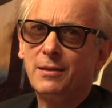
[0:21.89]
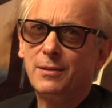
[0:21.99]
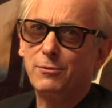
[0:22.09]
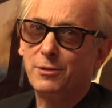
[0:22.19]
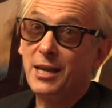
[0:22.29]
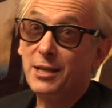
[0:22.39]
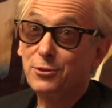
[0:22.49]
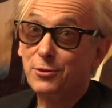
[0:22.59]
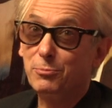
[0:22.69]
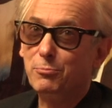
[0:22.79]
the
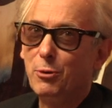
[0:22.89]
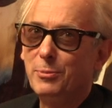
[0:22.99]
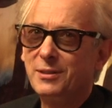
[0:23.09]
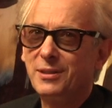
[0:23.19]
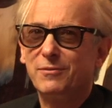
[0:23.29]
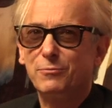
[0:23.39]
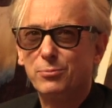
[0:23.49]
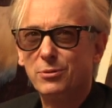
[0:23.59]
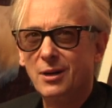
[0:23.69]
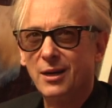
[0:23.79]
occasional moment of
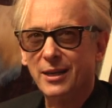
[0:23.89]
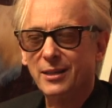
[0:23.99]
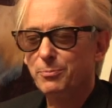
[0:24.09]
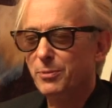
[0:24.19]
pride,